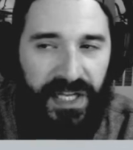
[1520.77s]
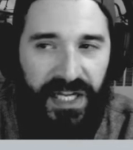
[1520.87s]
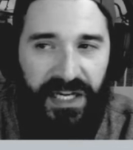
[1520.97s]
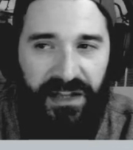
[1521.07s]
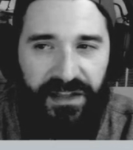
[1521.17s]

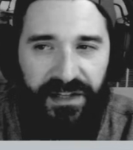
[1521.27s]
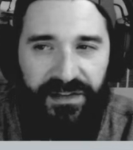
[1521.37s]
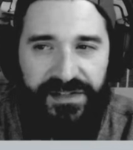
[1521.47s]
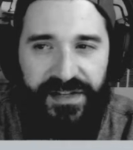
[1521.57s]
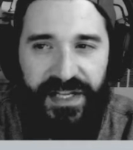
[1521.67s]
And Ithaca,
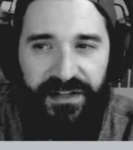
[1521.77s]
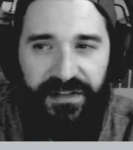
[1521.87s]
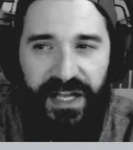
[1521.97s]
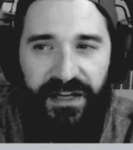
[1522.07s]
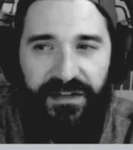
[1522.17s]
there's like a
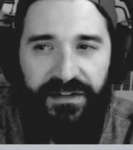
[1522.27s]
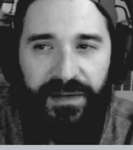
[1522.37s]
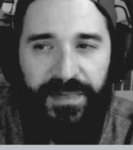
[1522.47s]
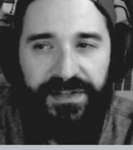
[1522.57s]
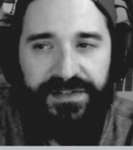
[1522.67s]
lot of, I
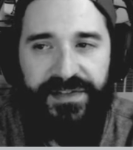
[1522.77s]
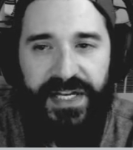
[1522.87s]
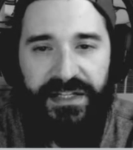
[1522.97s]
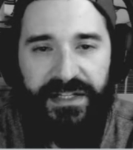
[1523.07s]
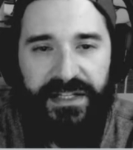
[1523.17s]
mean, there's a
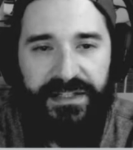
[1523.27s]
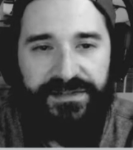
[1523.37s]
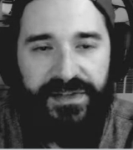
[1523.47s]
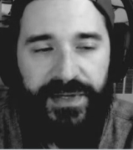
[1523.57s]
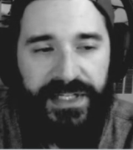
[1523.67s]
lot of
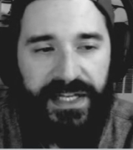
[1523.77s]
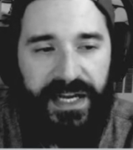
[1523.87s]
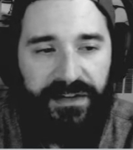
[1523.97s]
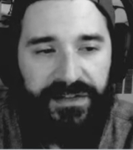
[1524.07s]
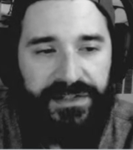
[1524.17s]
kids going to
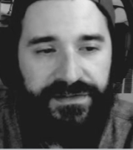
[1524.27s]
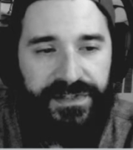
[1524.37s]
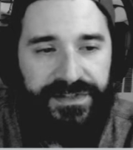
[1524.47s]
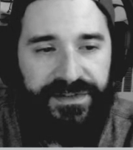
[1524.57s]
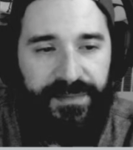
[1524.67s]
college
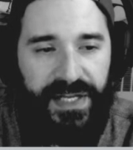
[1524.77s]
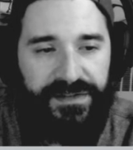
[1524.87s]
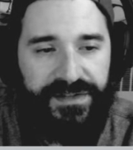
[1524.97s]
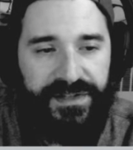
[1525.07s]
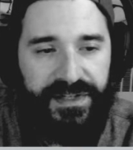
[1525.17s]
for a
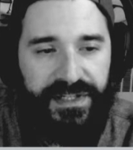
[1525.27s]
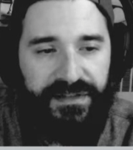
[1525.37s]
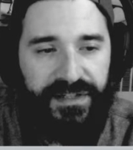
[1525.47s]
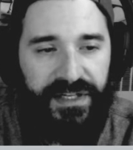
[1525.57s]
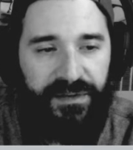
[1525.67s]
semester
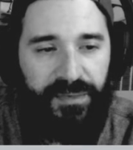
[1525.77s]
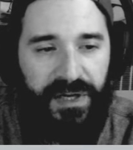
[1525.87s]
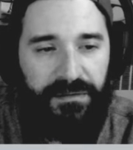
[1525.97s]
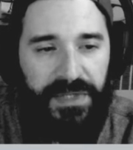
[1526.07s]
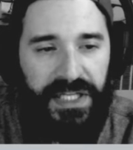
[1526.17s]
and,
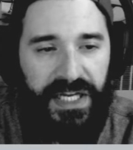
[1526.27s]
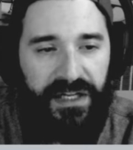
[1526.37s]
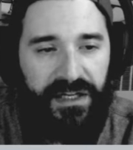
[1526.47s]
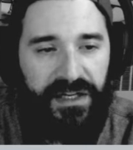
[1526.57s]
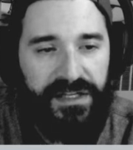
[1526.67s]
probably
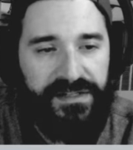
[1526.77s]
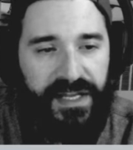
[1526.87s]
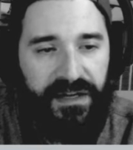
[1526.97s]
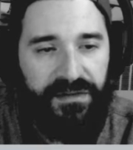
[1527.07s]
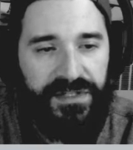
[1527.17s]
getting a nice
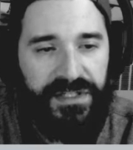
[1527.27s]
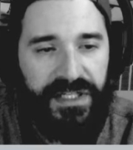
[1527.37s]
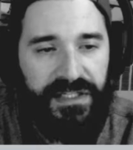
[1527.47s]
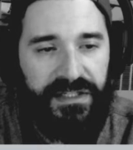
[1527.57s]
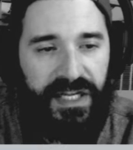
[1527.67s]
couch and
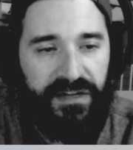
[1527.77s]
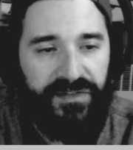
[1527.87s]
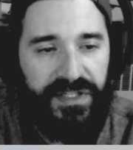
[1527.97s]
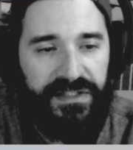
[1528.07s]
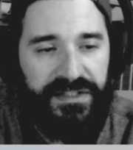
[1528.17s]
then
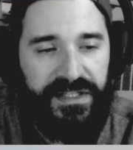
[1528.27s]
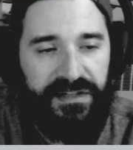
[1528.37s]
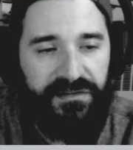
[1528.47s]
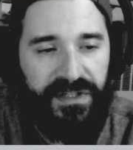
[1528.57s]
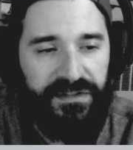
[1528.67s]
having to
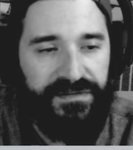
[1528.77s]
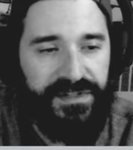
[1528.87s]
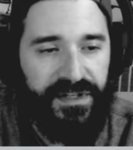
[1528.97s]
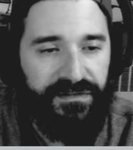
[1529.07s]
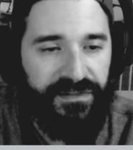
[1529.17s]
get rid of
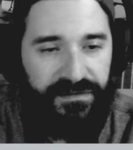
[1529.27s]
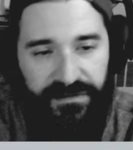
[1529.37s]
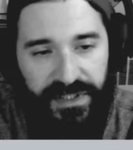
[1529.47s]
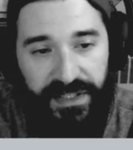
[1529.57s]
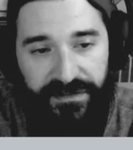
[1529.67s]
stuff or
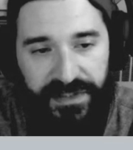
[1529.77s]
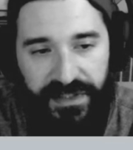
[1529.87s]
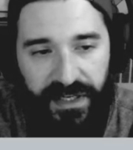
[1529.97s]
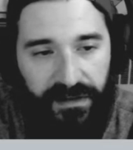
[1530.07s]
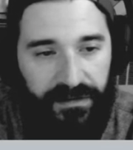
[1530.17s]
whatever.
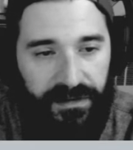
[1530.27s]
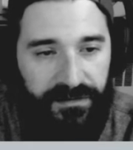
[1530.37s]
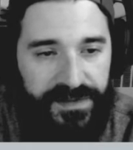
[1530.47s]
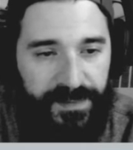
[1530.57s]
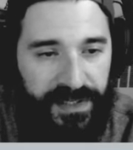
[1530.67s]
I don't know,
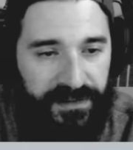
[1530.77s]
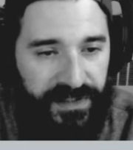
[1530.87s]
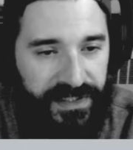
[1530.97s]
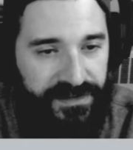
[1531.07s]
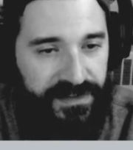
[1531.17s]

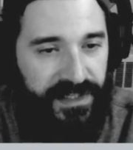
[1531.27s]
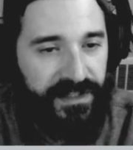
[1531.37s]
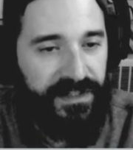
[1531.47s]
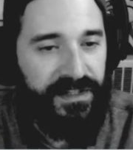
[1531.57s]
speculation there.